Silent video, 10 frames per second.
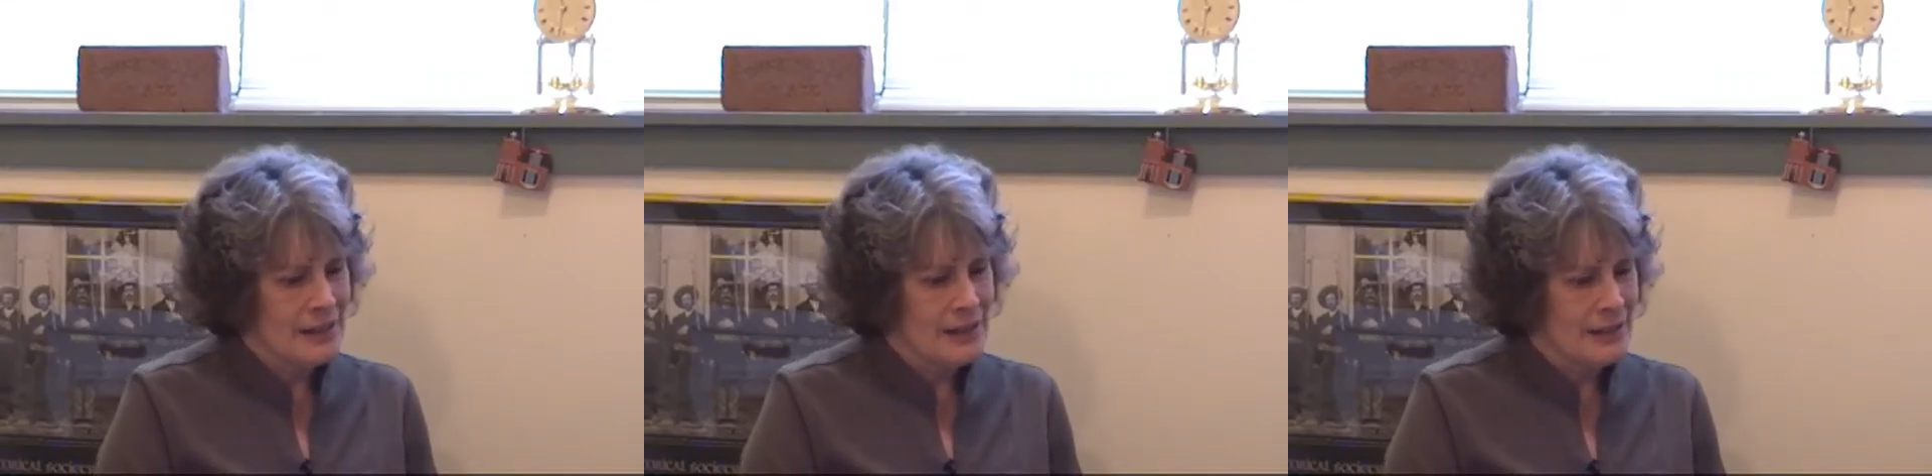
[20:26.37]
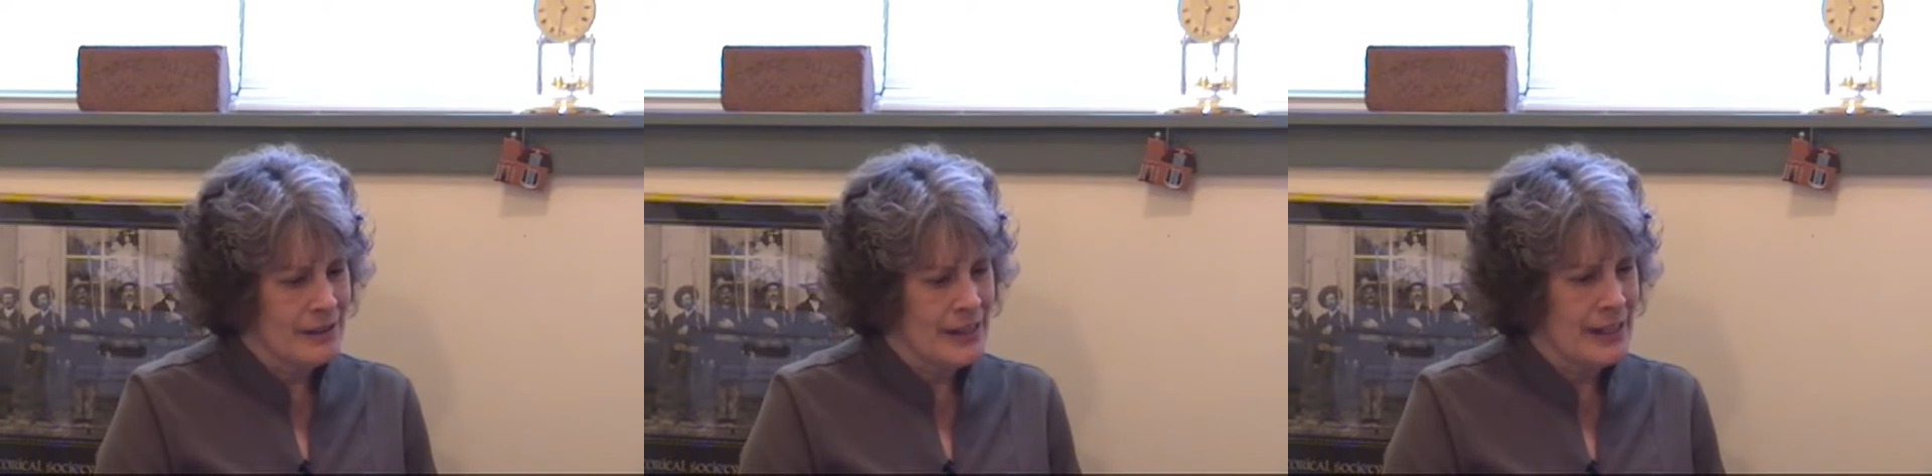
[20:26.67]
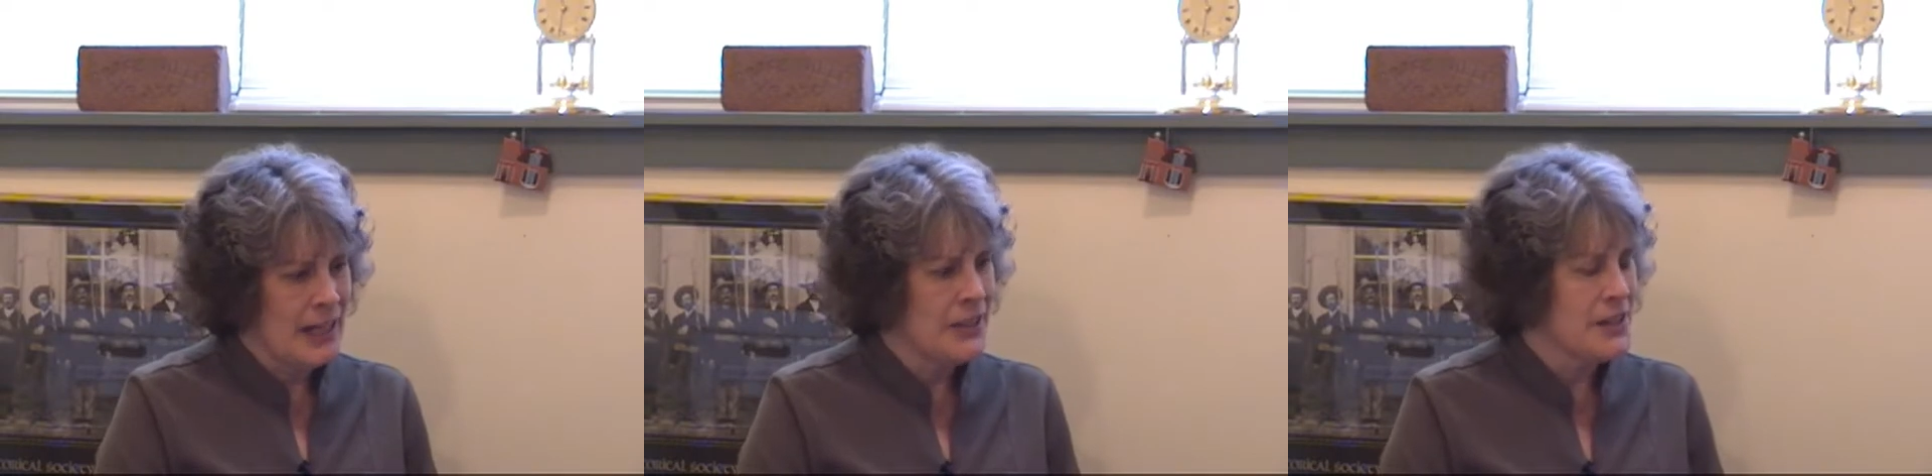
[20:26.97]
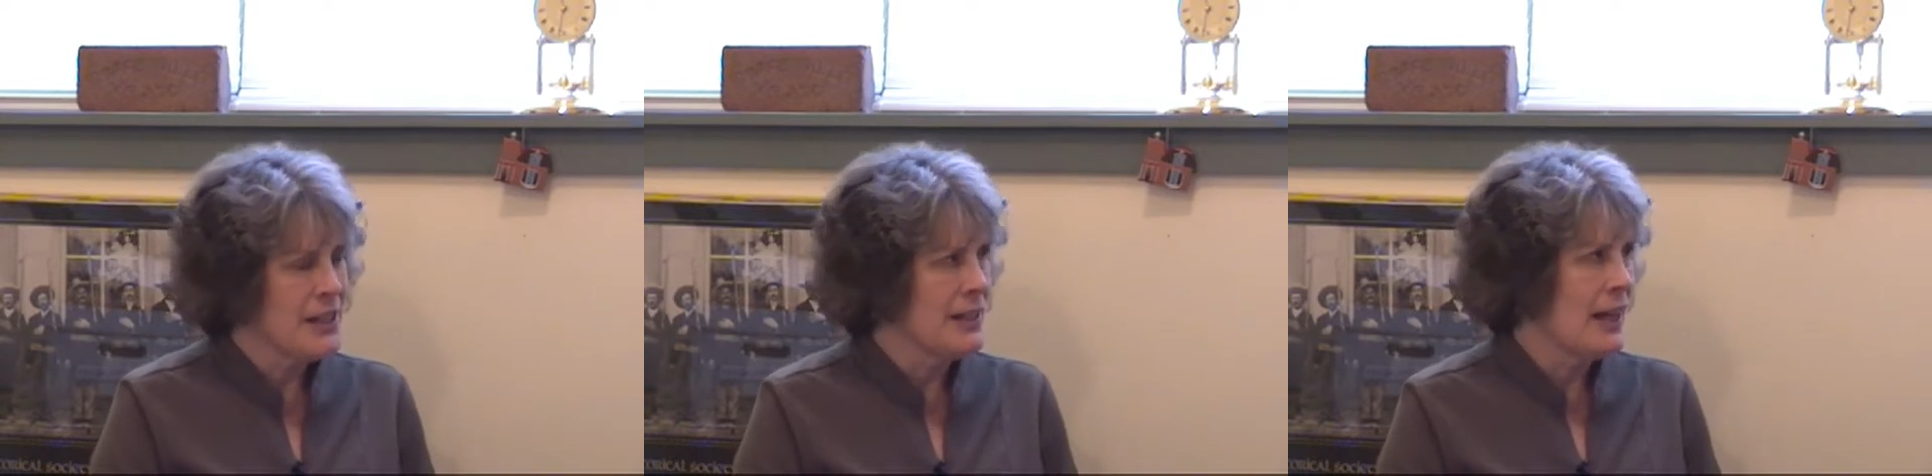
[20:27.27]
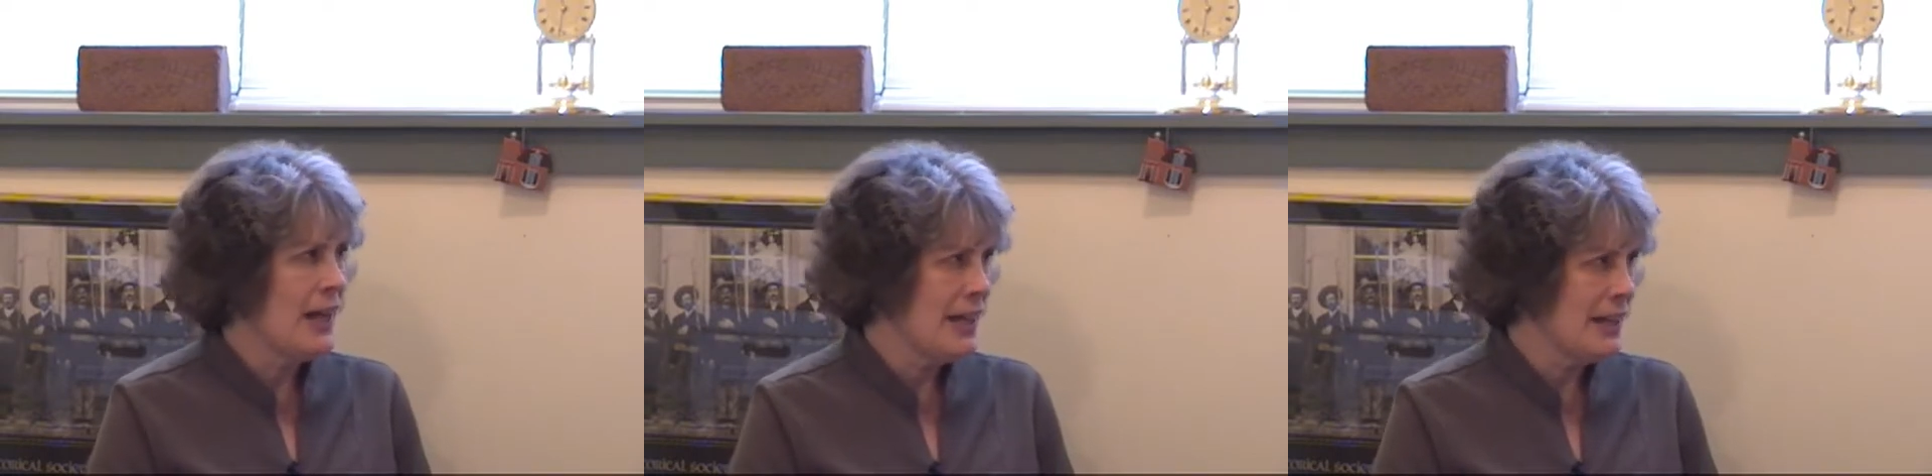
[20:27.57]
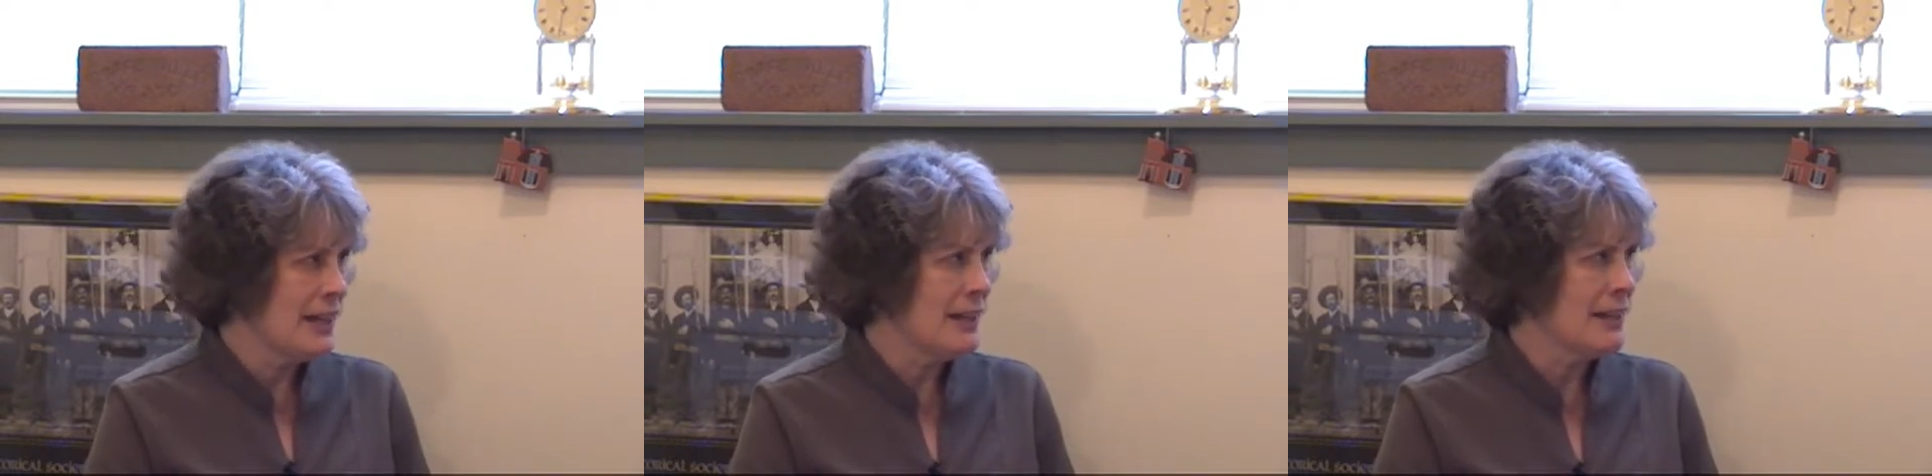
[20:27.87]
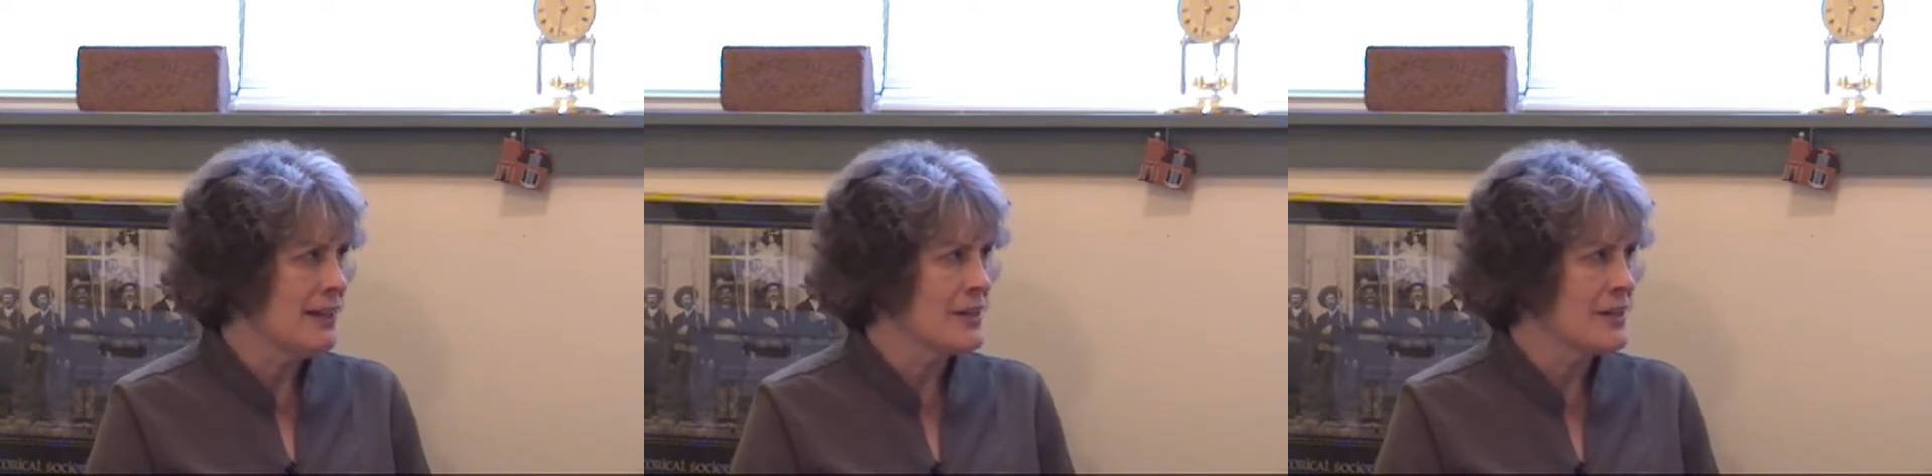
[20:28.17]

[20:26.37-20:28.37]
in 1880,